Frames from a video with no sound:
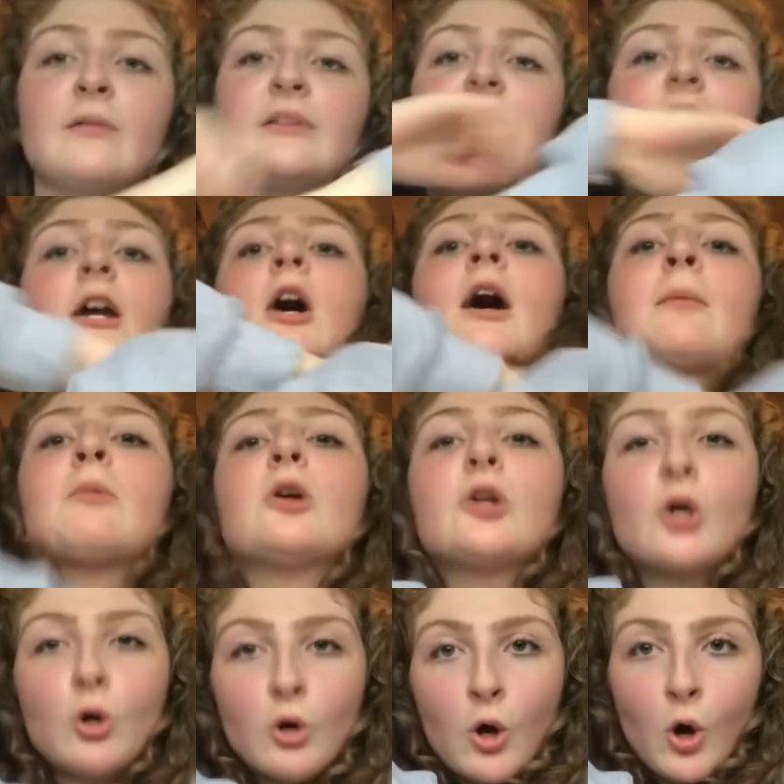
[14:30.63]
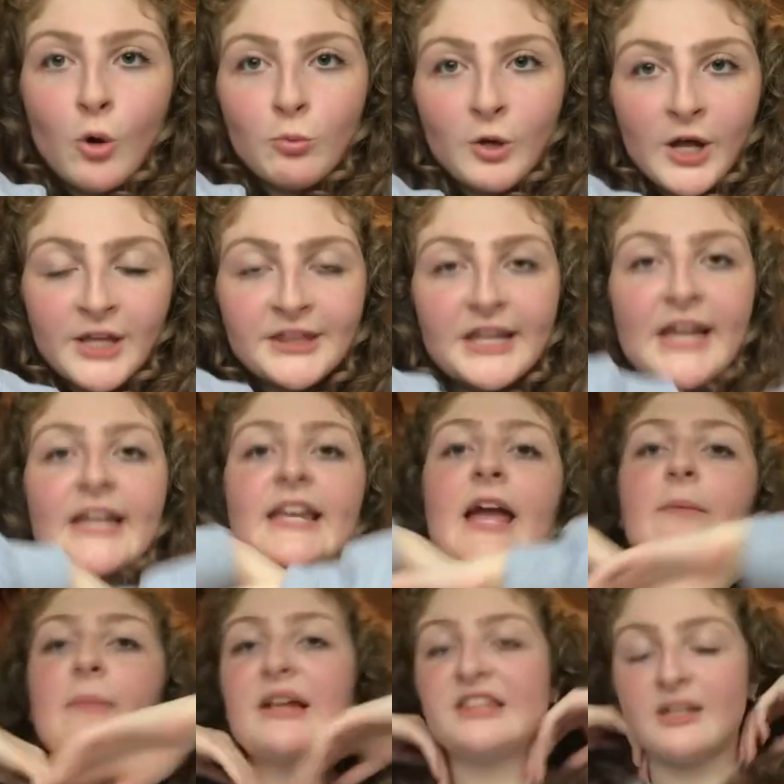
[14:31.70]
I was like, I'm gonna go to Home Goods and
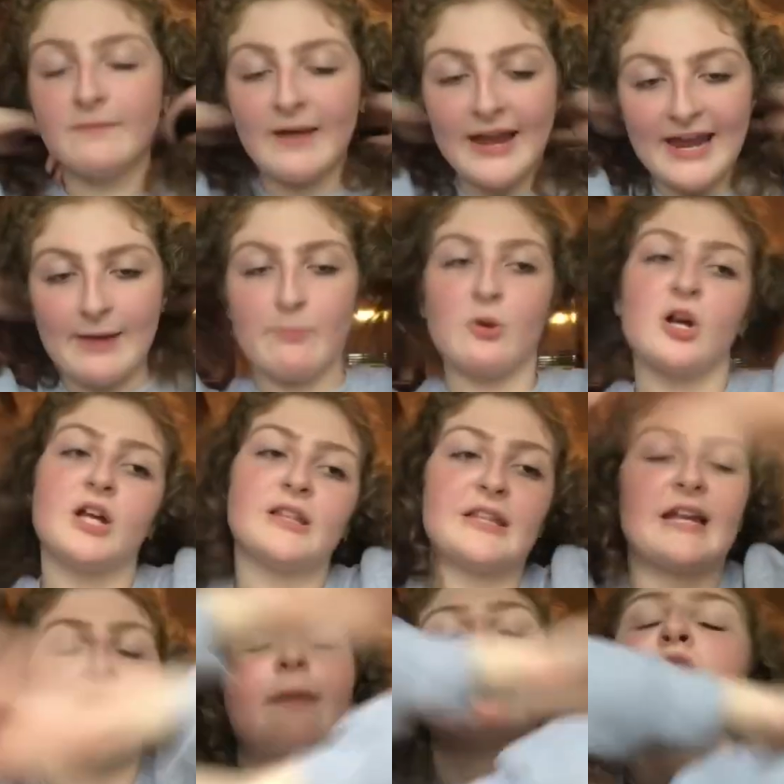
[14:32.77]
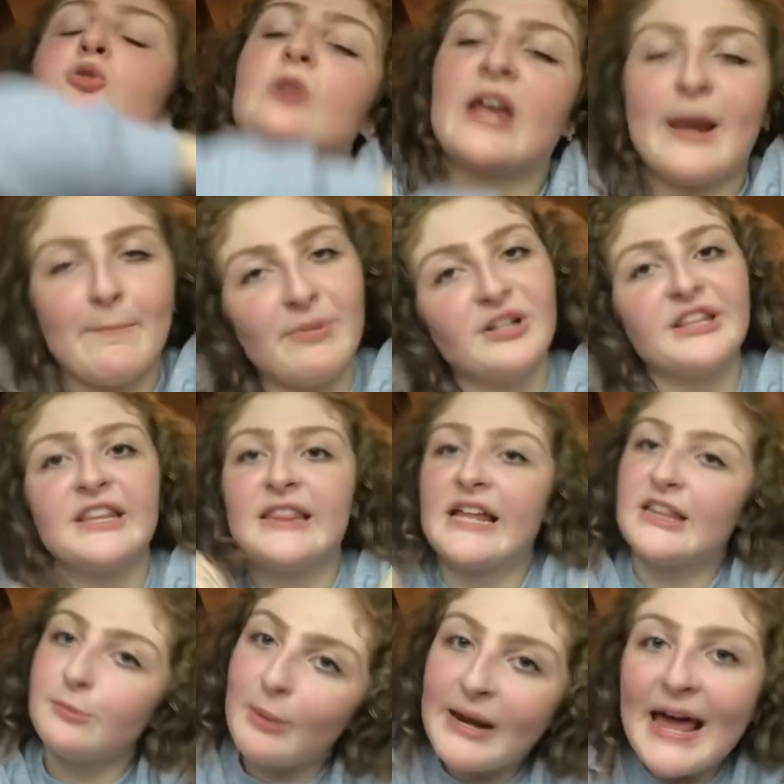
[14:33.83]
get myself a hamper because they have cute hampers and
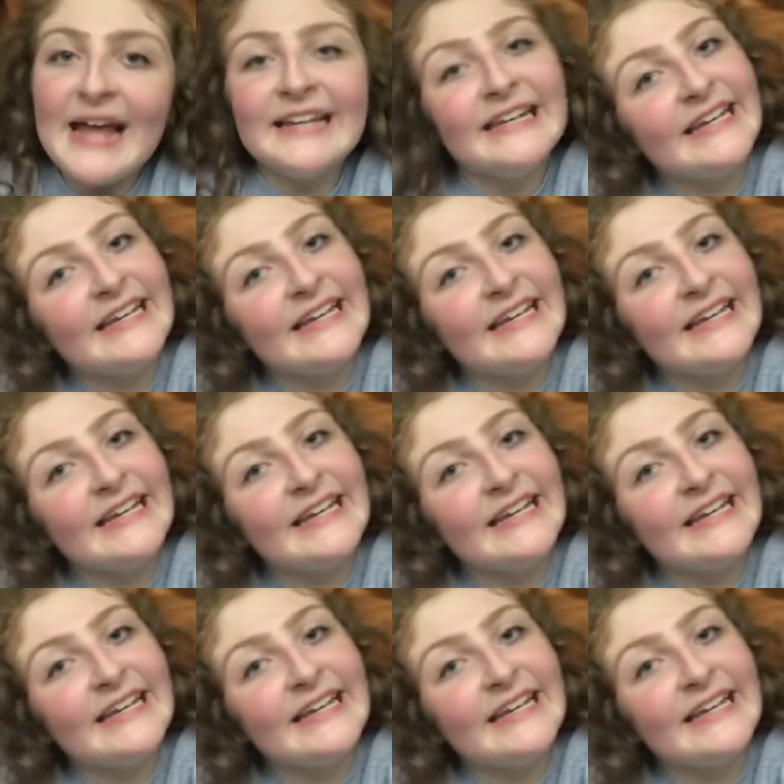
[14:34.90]
that's what I